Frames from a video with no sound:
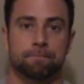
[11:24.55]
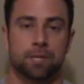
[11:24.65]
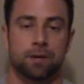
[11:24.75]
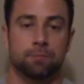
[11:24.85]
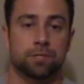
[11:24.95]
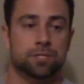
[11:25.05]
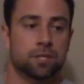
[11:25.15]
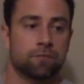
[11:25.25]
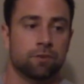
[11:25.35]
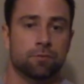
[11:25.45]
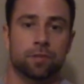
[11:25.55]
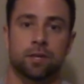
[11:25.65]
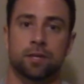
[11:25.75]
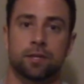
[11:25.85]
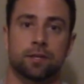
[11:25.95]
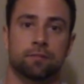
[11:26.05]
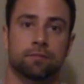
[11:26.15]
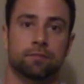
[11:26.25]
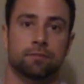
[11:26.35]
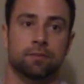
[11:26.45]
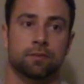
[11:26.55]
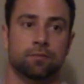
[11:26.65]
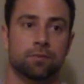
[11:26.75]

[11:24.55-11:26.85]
But just have fun with it. It's